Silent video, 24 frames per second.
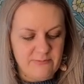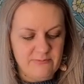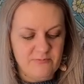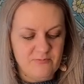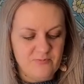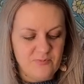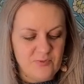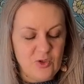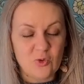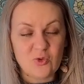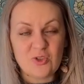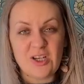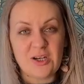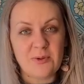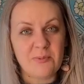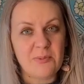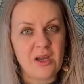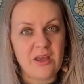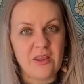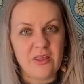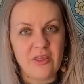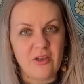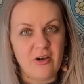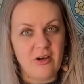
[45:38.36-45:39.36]
Those are
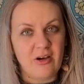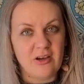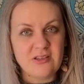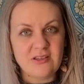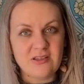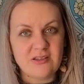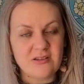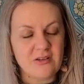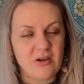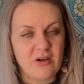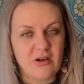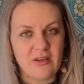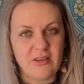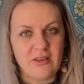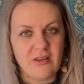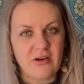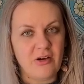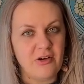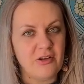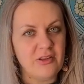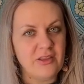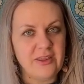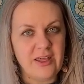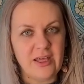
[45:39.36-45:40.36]
my thoughts
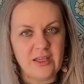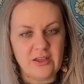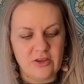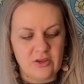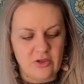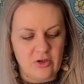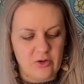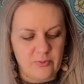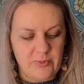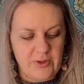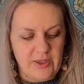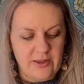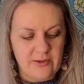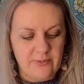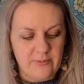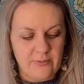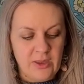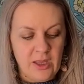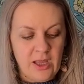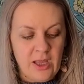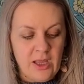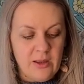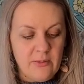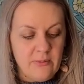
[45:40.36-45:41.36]
on that topic.
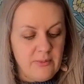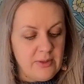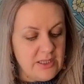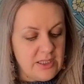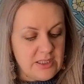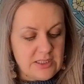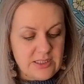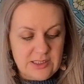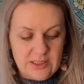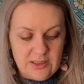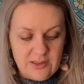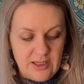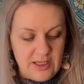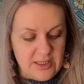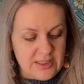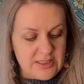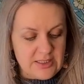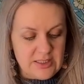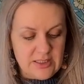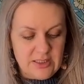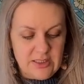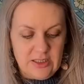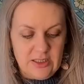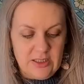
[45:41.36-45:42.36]
But it's an
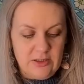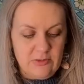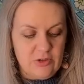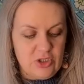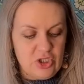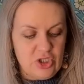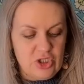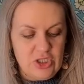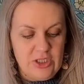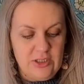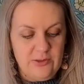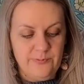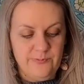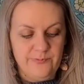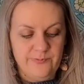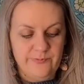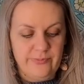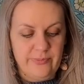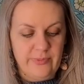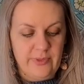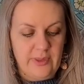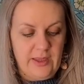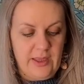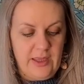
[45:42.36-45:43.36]
excellent question.
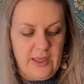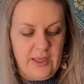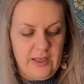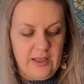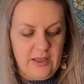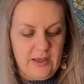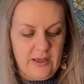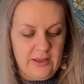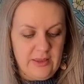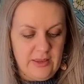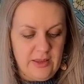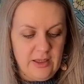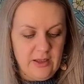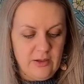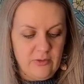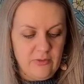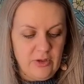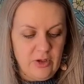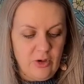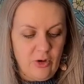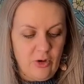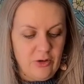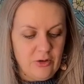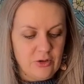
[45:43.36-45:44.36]
And I think
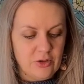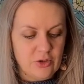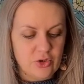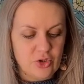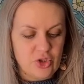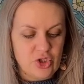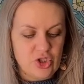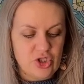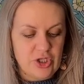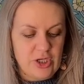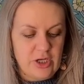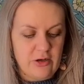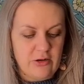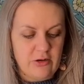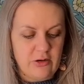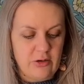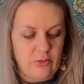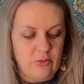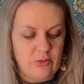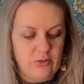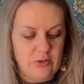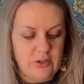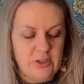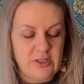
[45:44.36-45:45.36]
we all could share
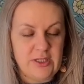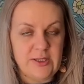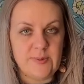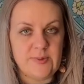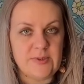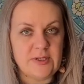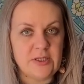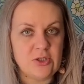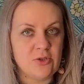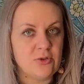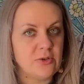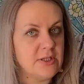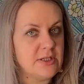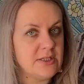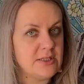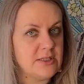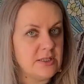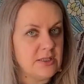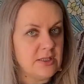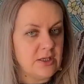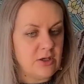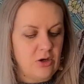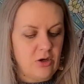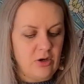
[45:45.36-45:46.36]
our tips and tricks
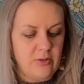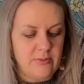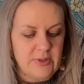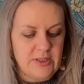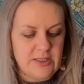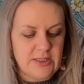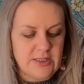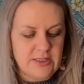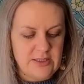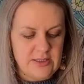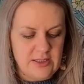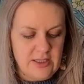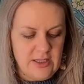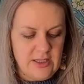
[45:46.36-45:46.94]
in the comments.